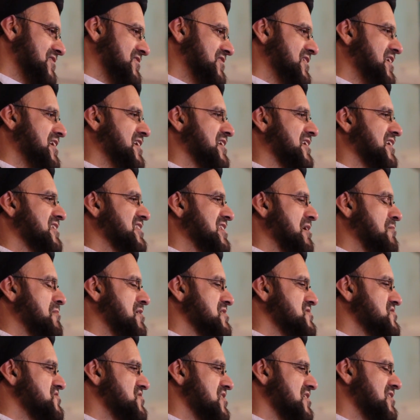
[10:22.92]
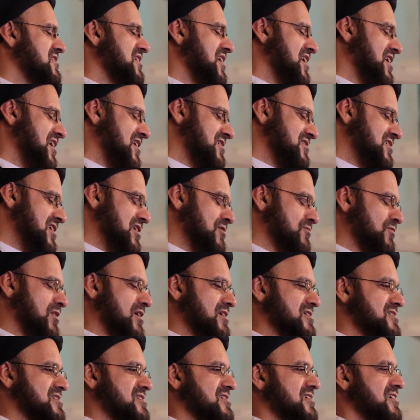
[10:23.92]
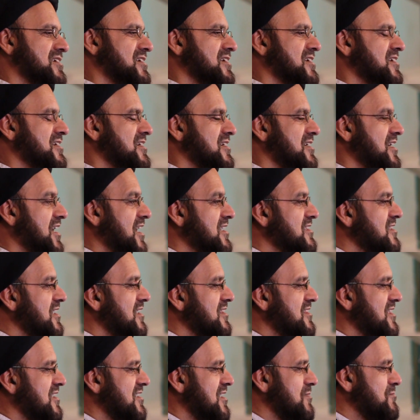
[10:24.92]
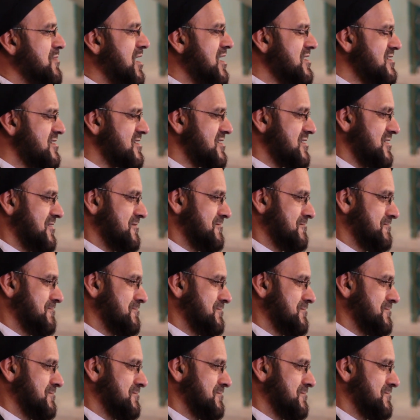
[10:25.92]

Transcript: there in the masjid, and he was leading the namaz,